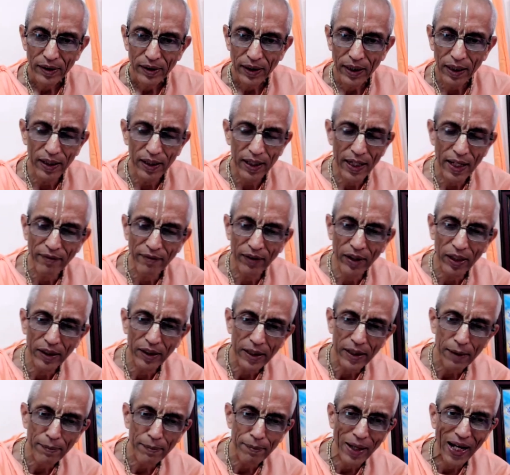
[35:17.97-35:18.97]
They'll
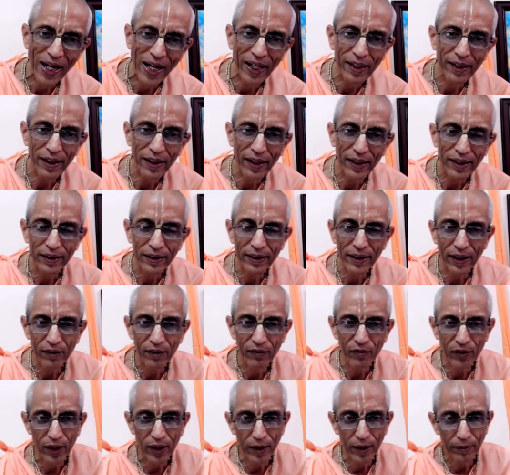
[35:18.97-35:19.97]
never demand
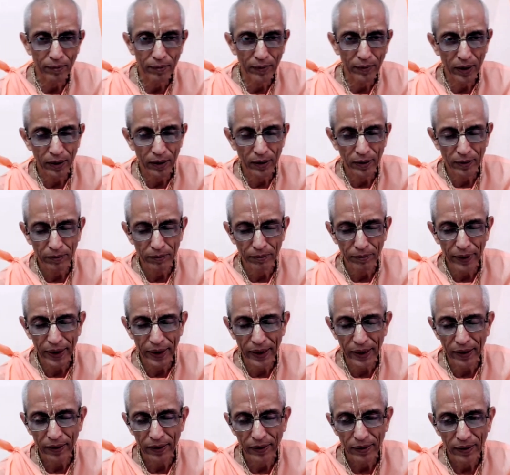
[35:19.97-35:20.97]
anything from
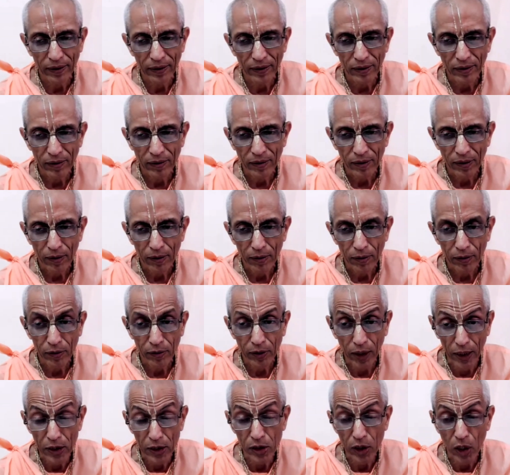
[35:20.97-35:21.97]
me.
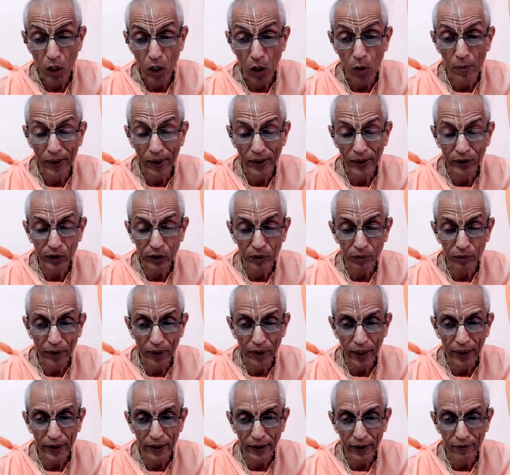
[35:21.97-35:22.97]
That's how much
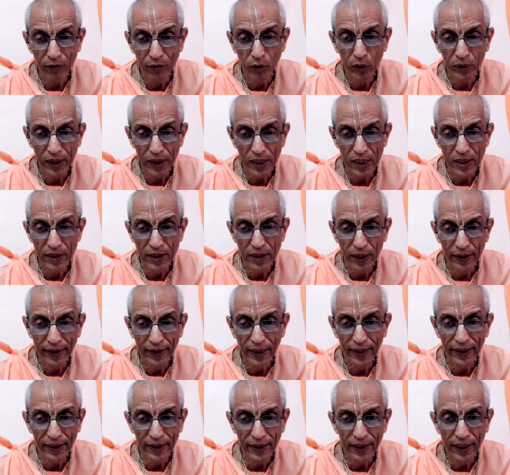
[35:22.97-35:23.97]
my devotees are
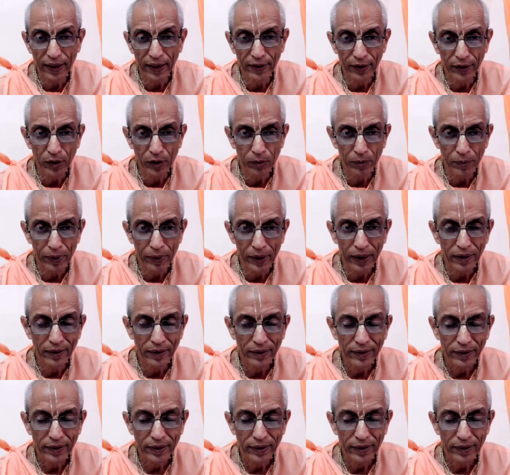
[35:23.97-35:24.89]
dedicated to me.